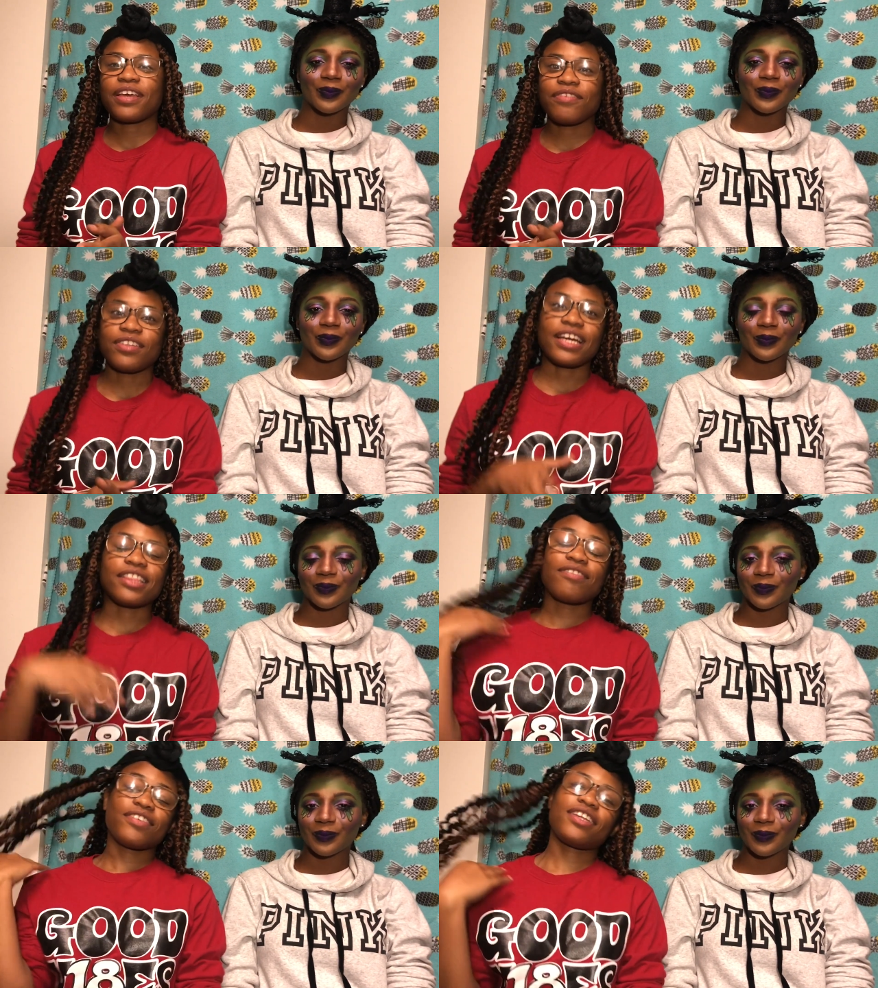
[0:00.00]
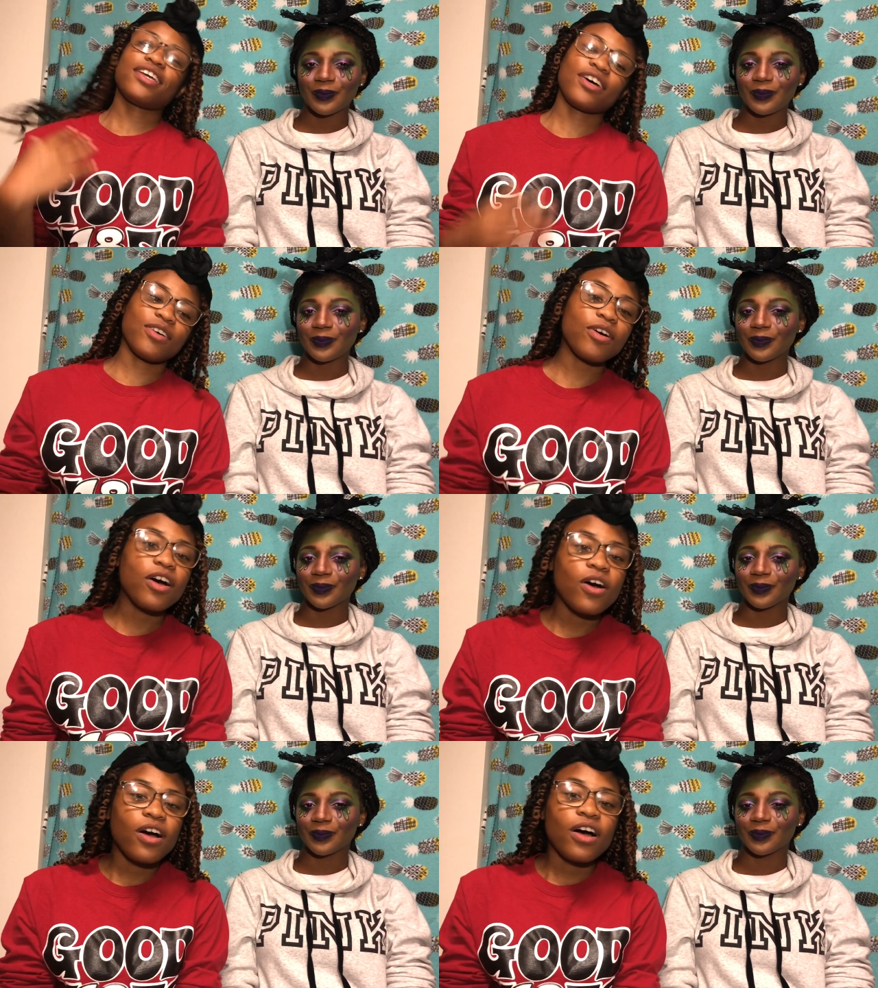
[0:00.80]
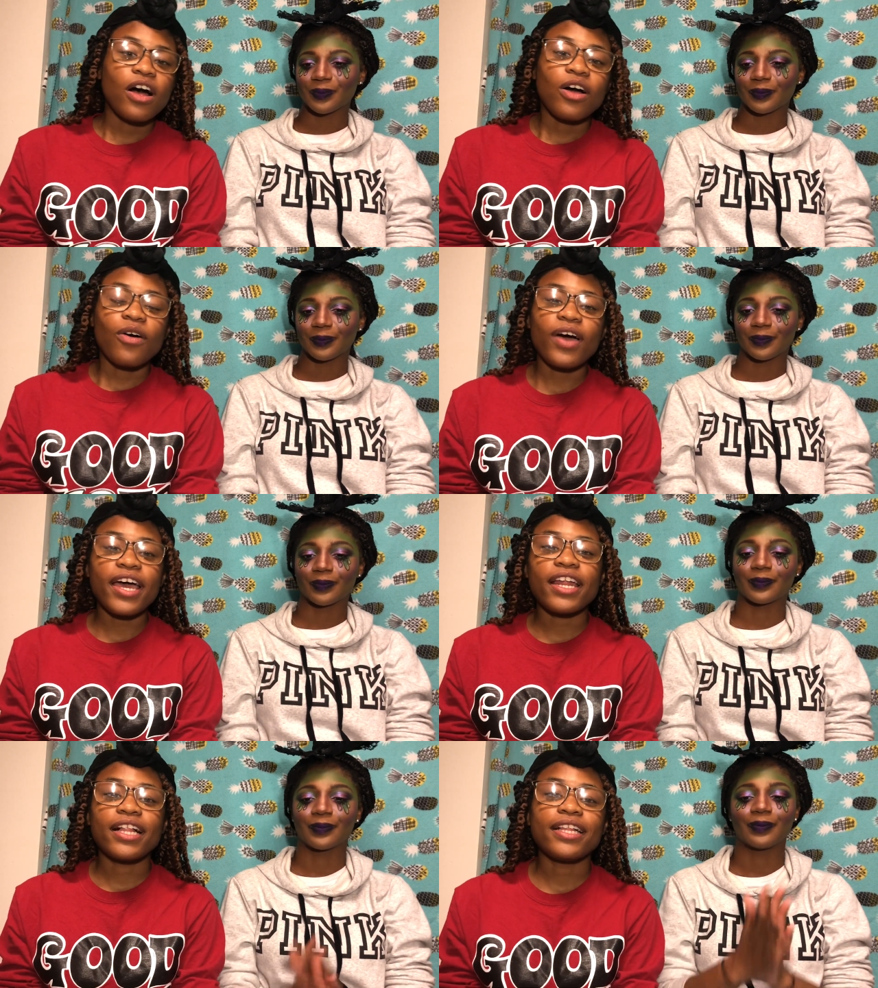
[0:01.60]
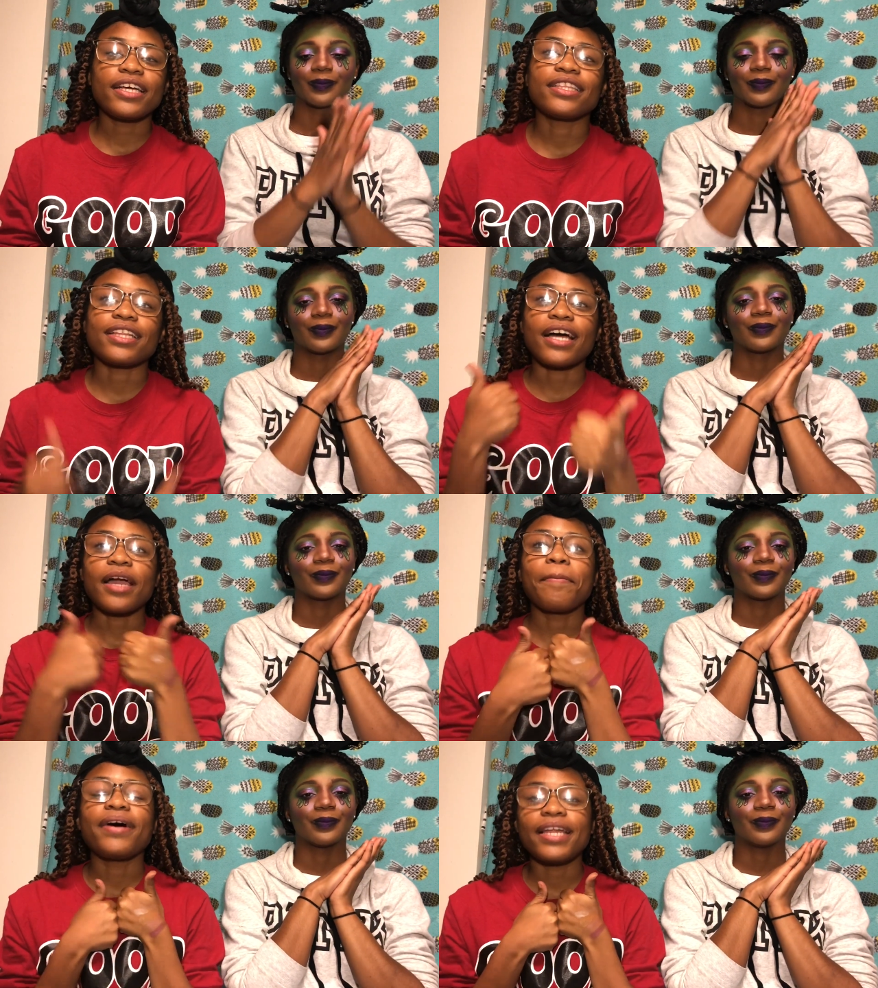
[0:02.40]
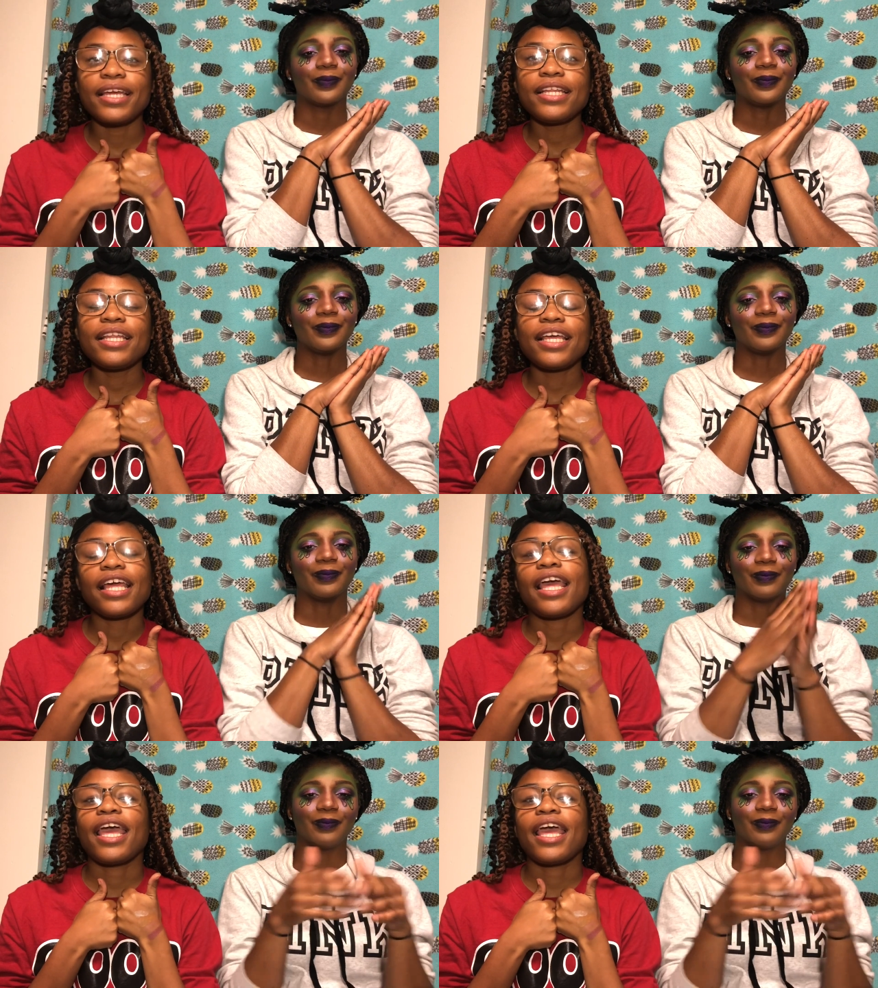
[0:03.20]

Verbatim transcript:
Speaker 1: if you like the video go ahead and click the like button mm-hmm.